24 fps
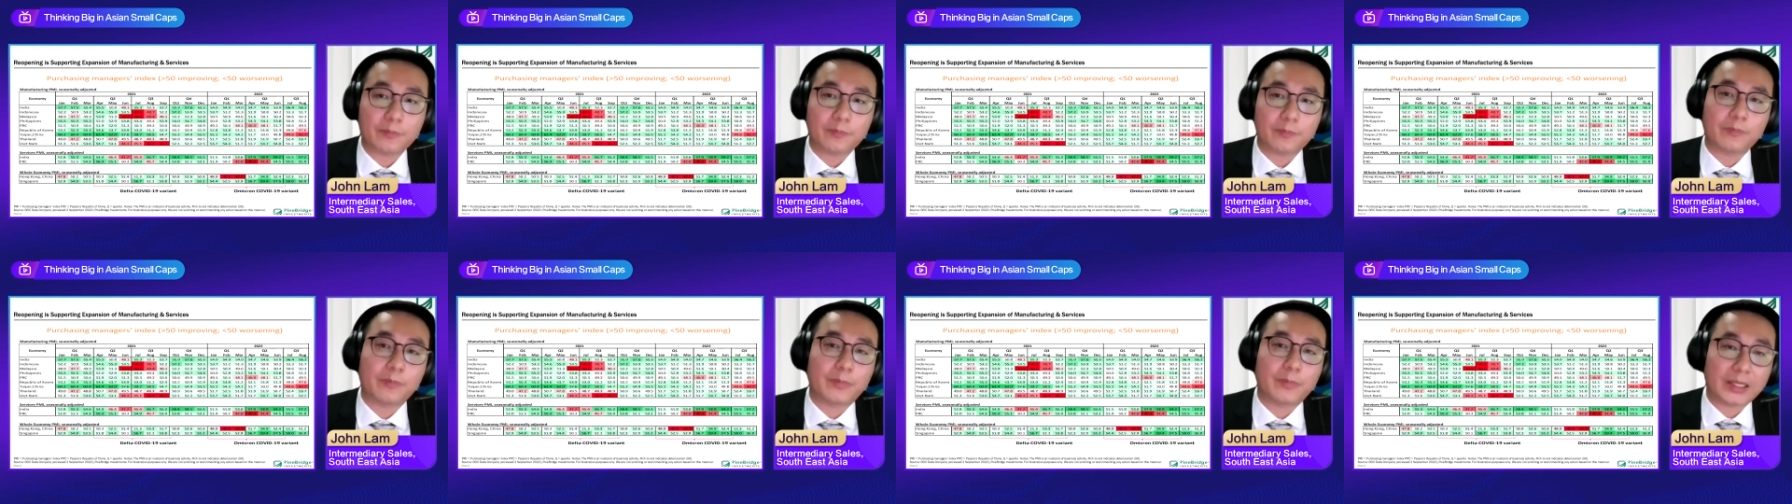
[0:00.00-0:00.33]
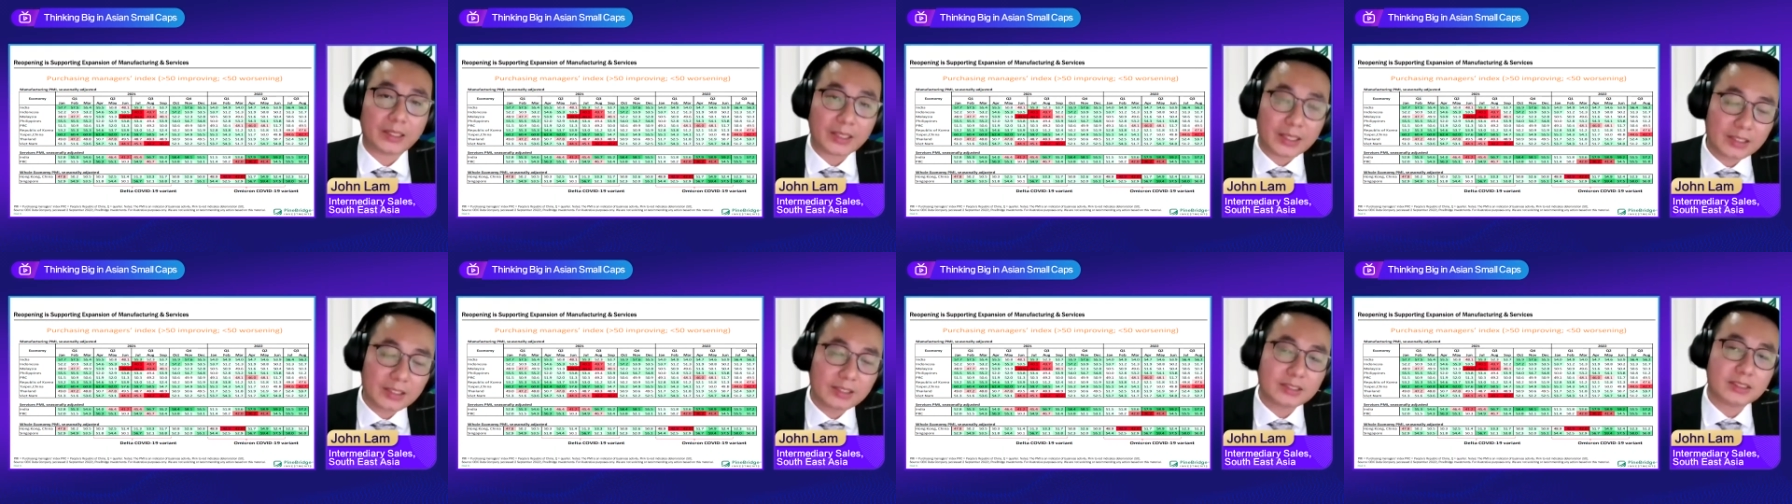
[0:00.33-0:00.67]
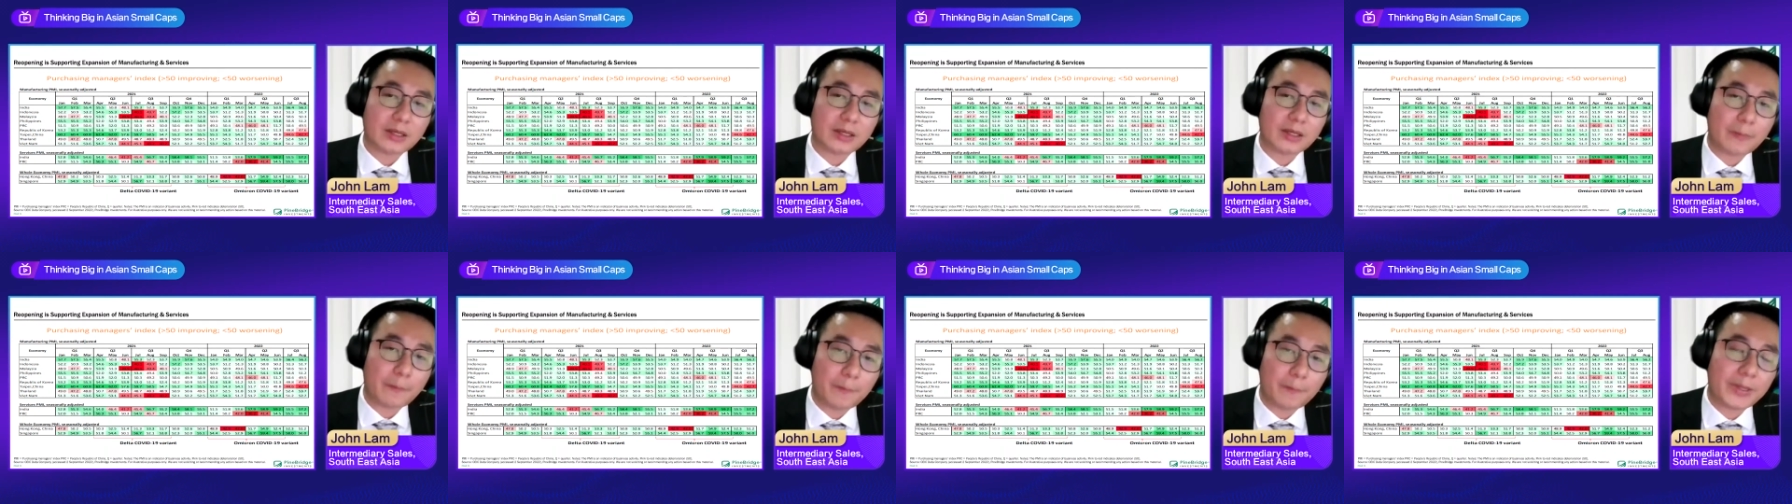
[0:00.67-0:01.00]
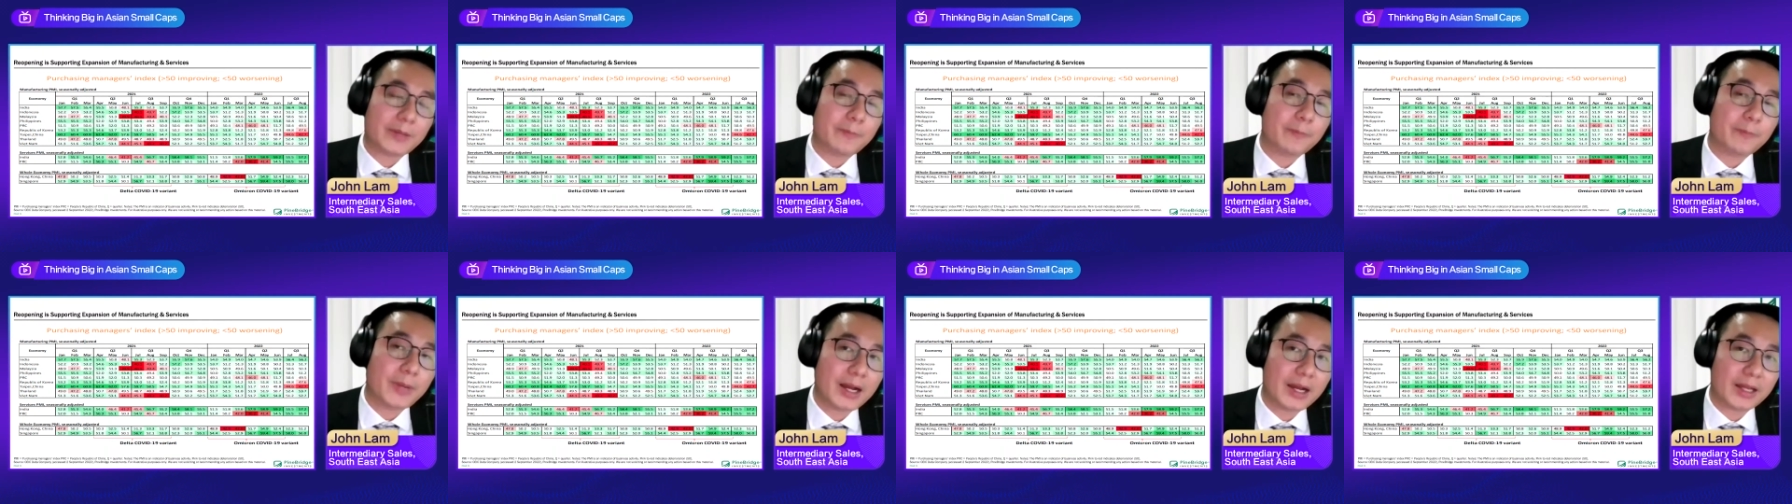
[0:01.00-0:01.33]
but it is a
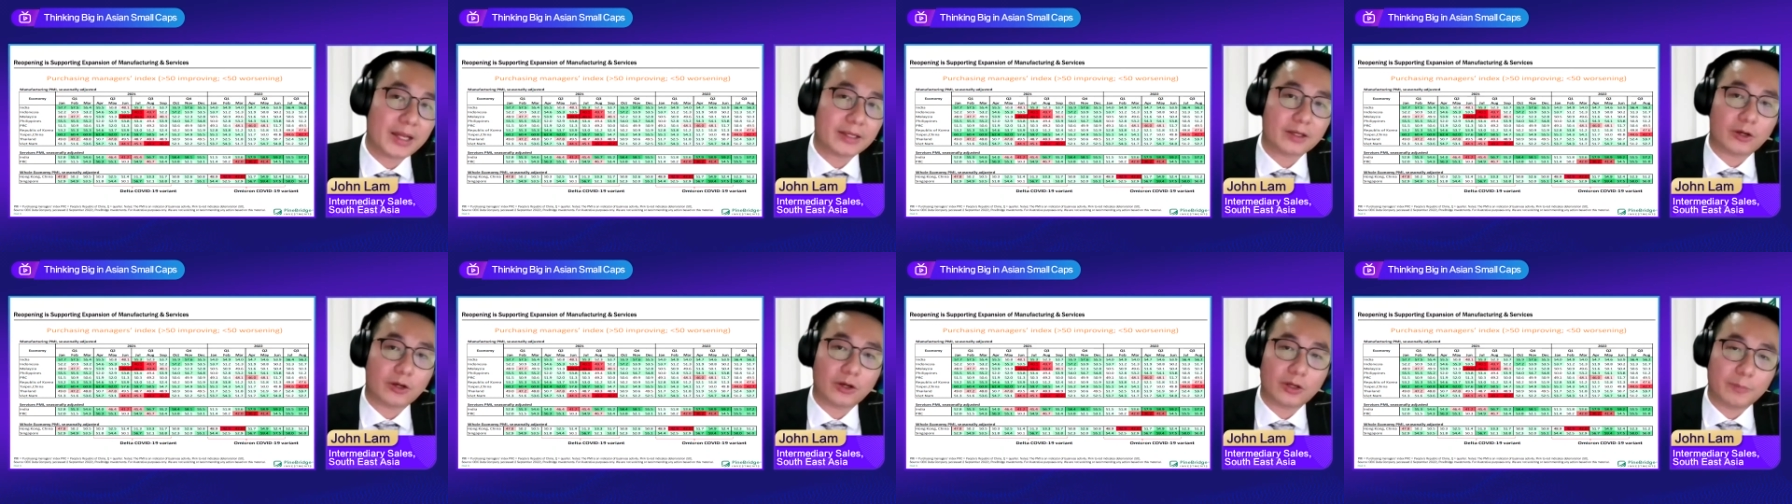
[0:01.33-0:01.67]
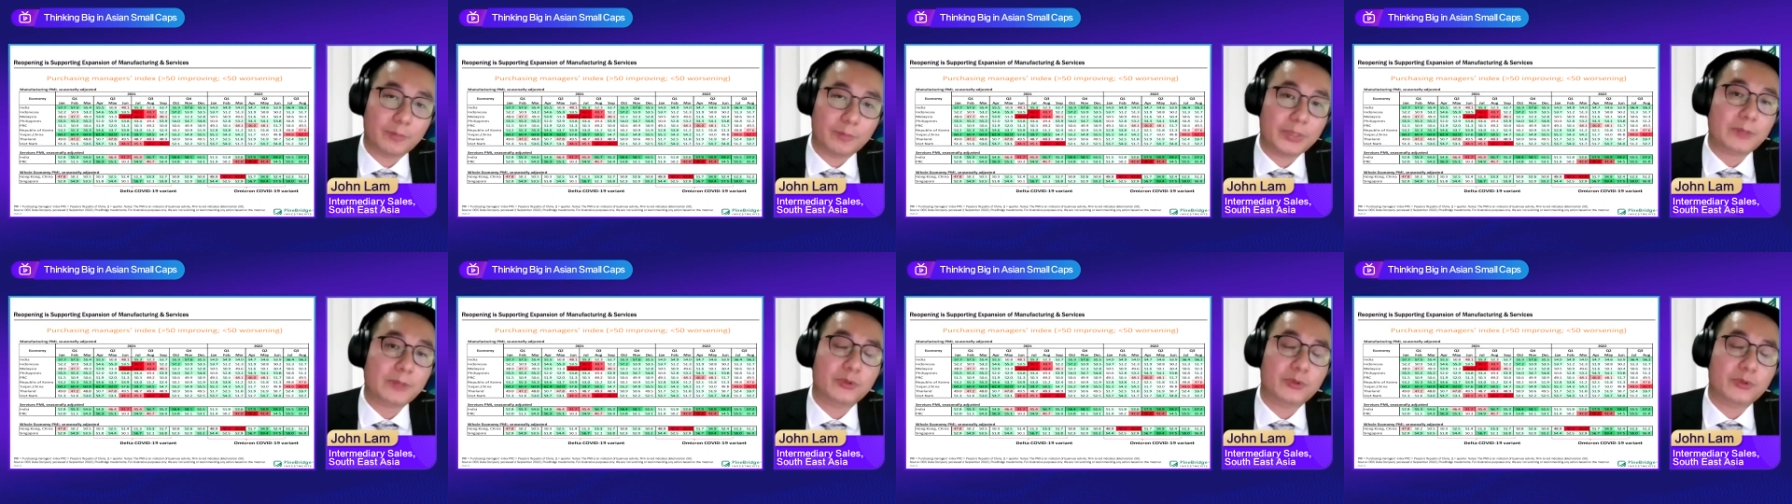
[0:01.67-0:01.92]
big part, or a big